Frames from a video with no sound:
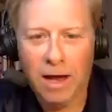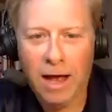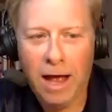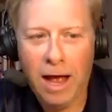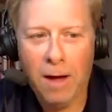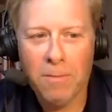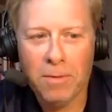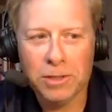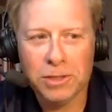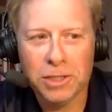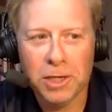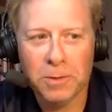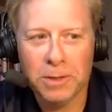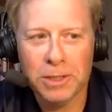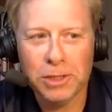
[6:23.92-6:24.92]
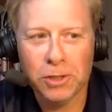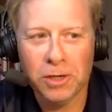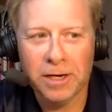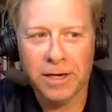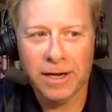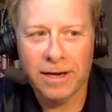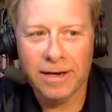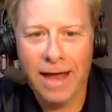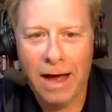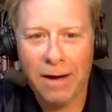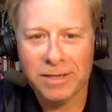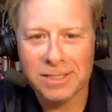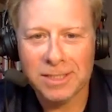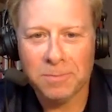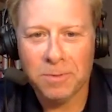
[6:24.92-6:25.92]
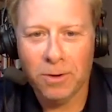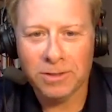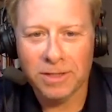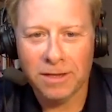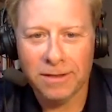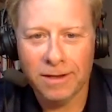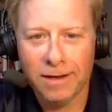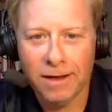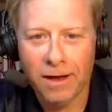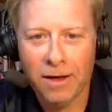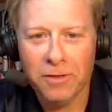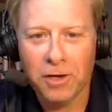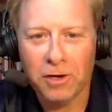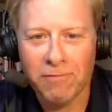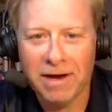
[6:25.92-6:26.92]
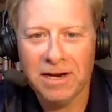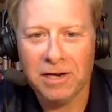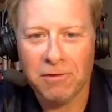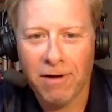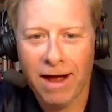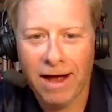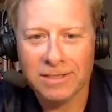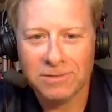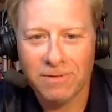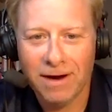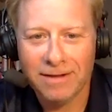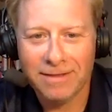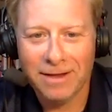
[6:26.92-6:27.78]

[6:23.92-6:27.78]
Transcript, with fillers: how much are you enjoying it now, I suppose, on the greener grass, right?